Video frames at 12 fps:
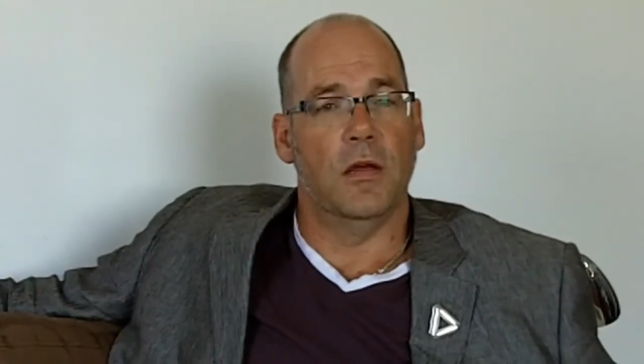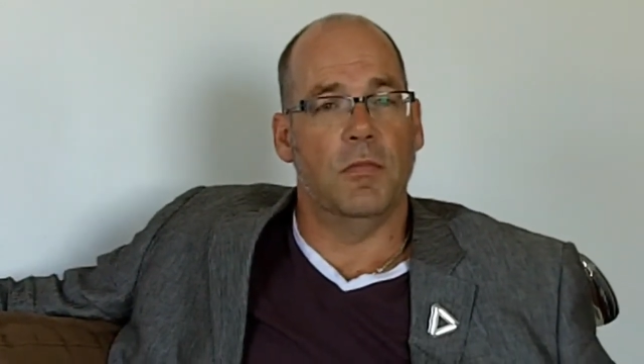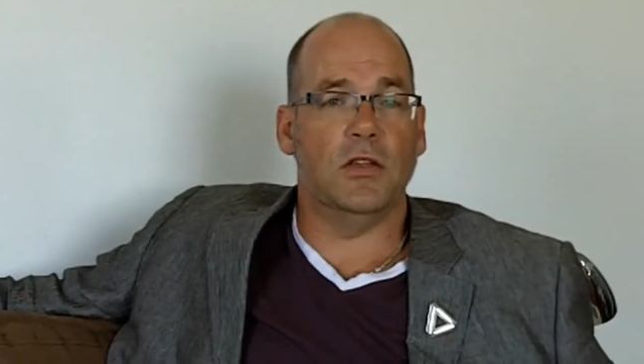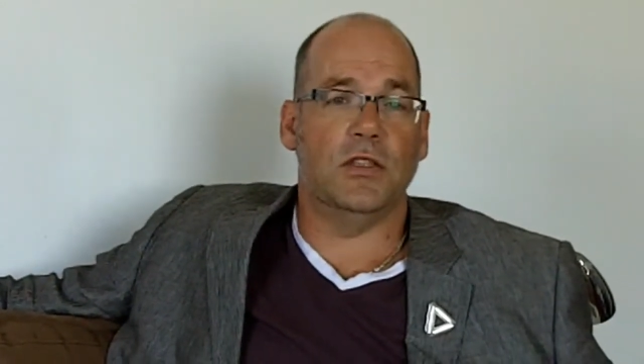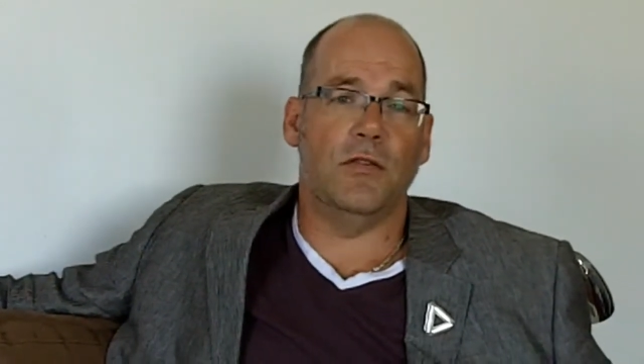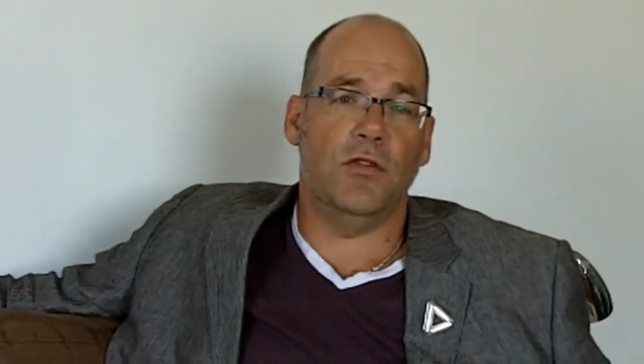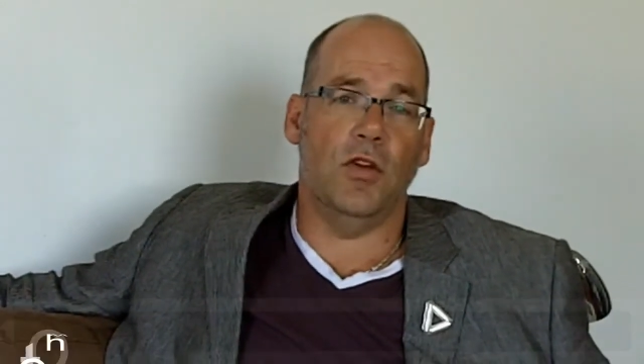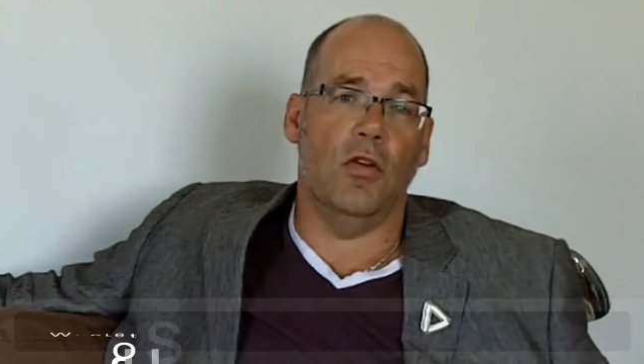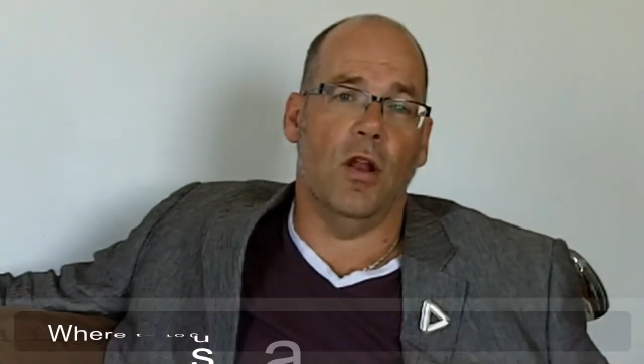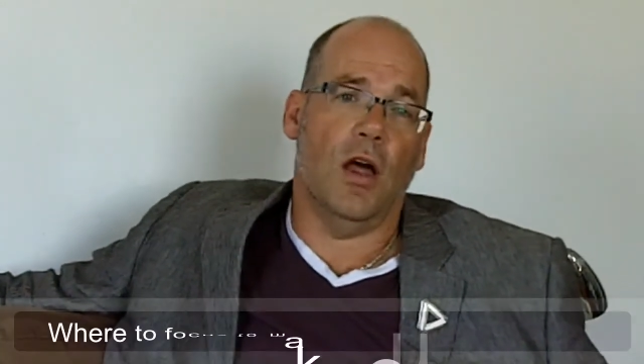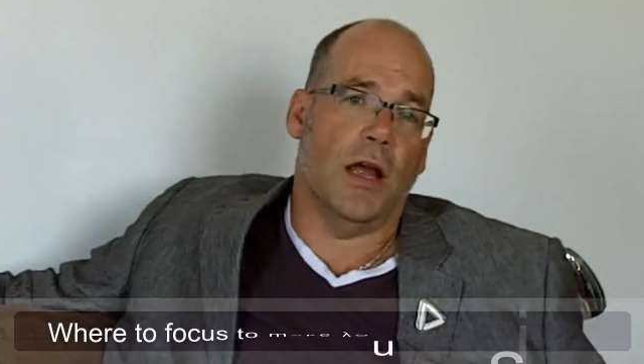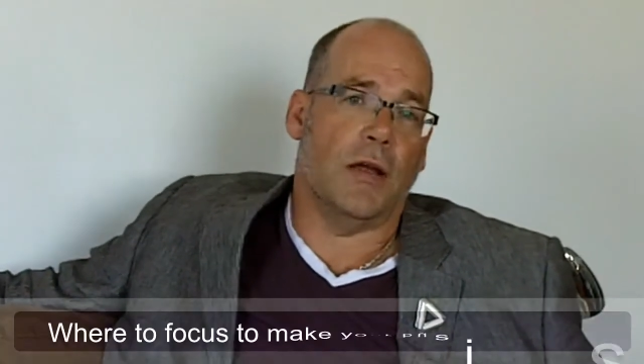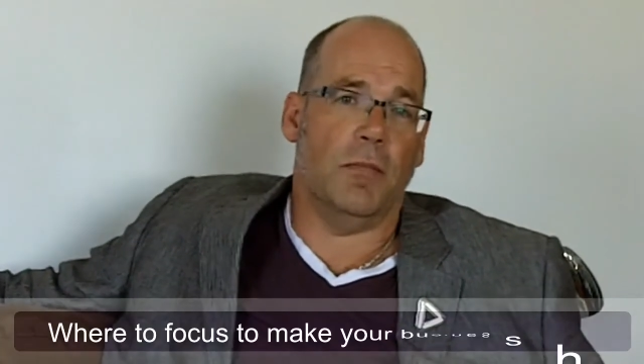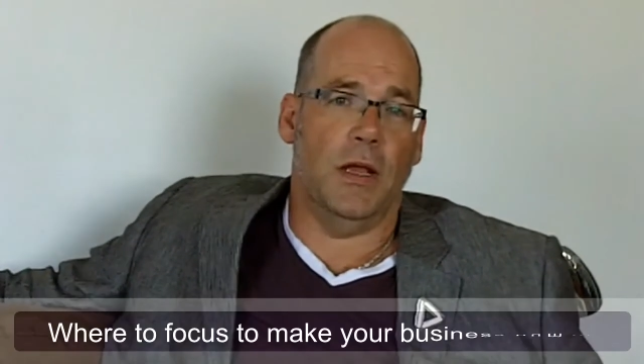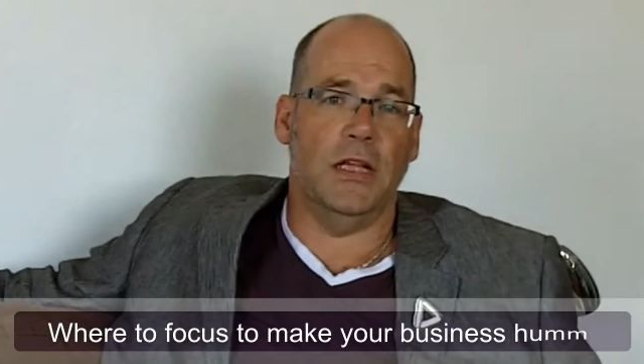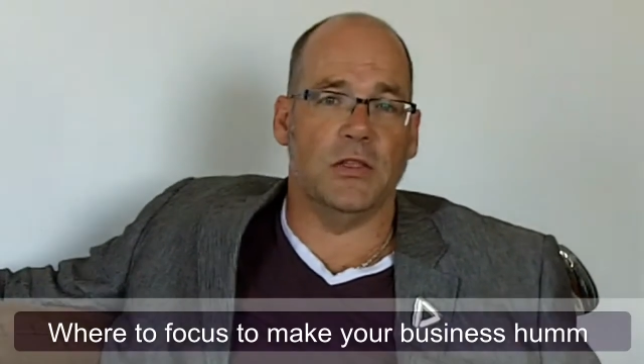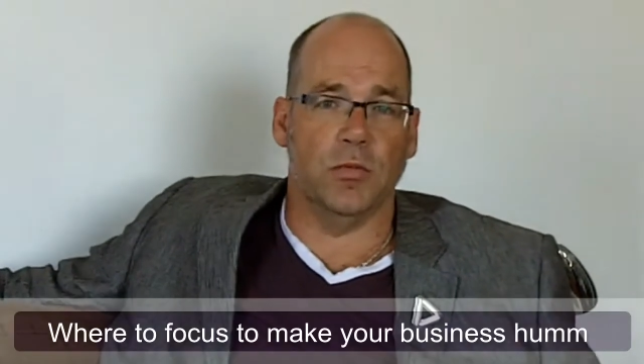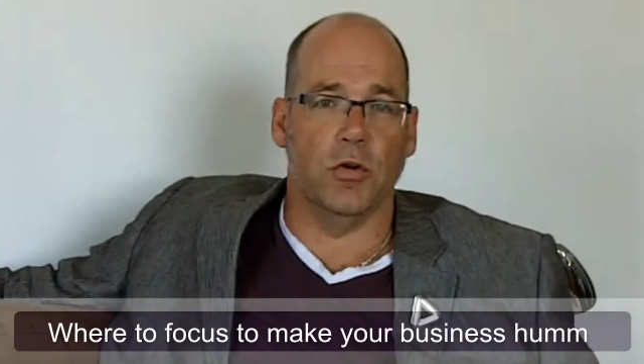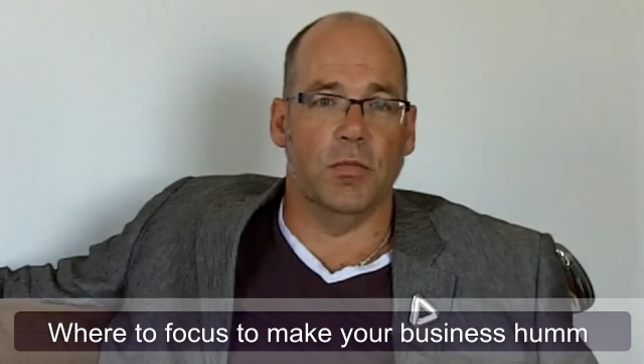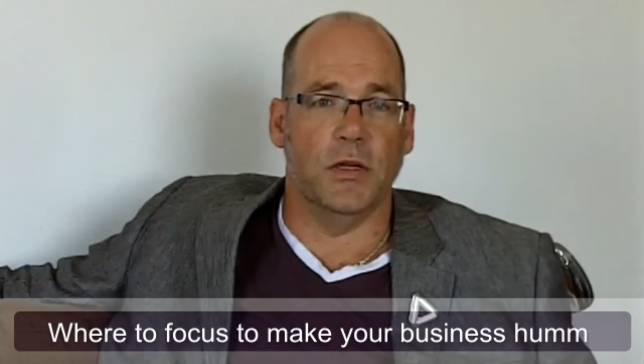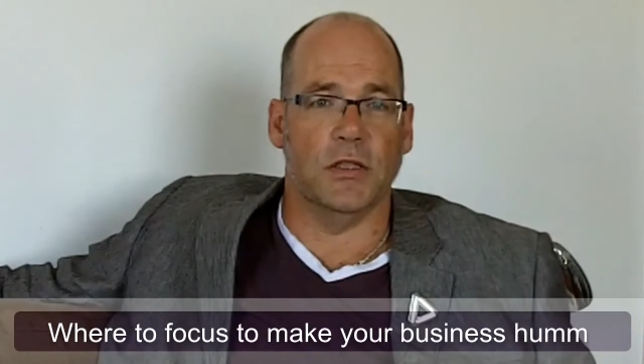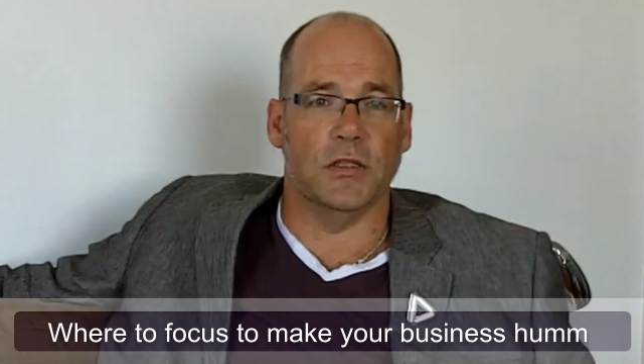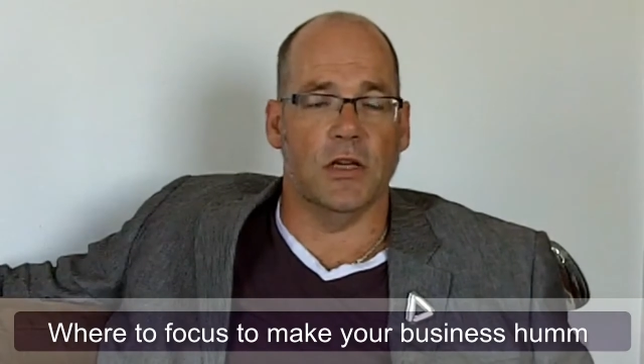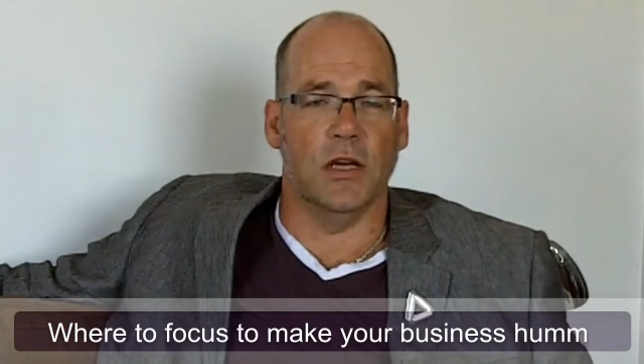Because if you, like many small
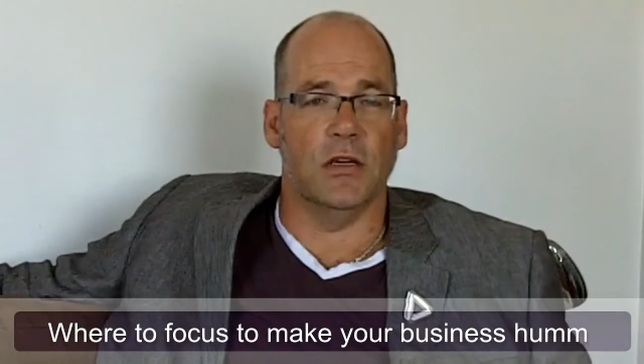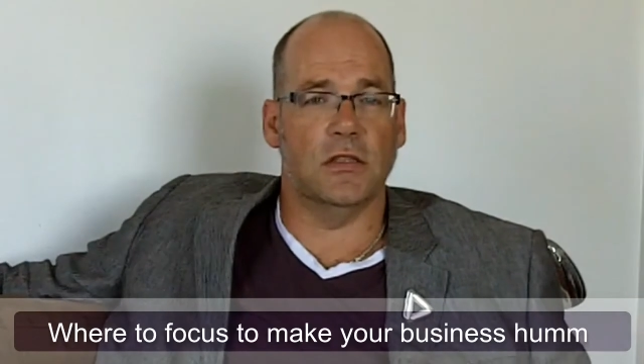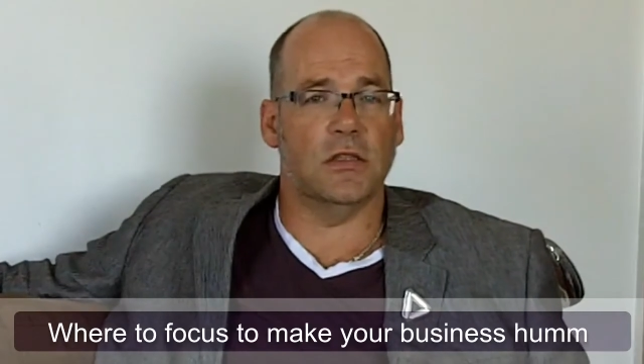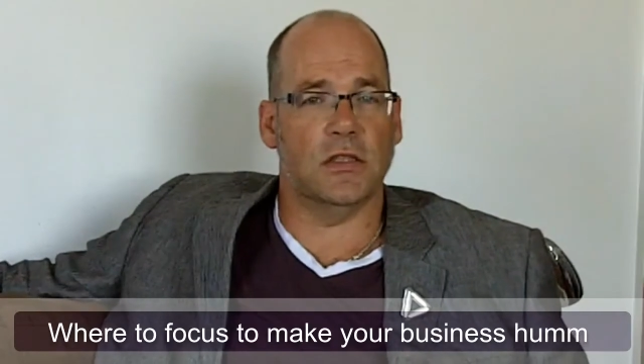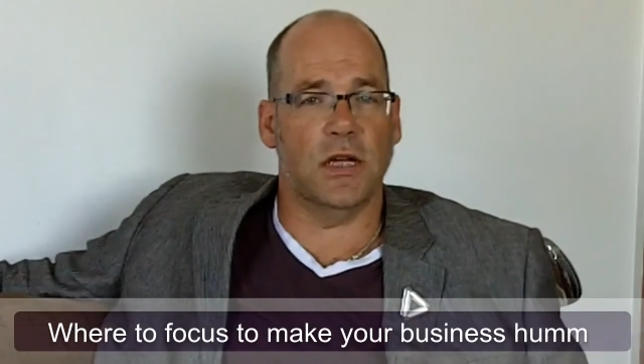business owners,